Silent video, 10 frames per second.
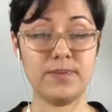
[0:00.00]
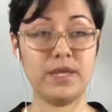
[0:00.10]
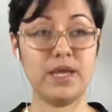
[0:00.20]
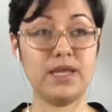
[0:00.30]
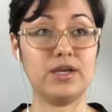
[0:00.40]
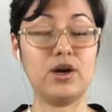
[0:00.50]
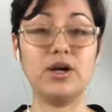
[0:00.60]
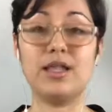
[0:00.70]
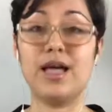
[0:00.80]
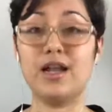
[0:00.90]
There are a
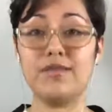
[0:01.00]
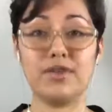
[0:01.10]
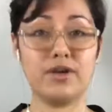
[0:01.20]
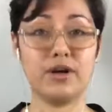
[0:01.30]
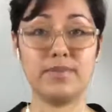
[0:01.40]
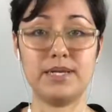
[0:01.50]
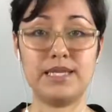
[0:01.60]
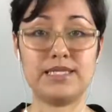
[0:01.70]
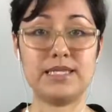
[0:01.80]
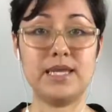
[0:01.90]
lot of other
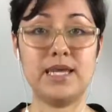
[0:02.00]
companies,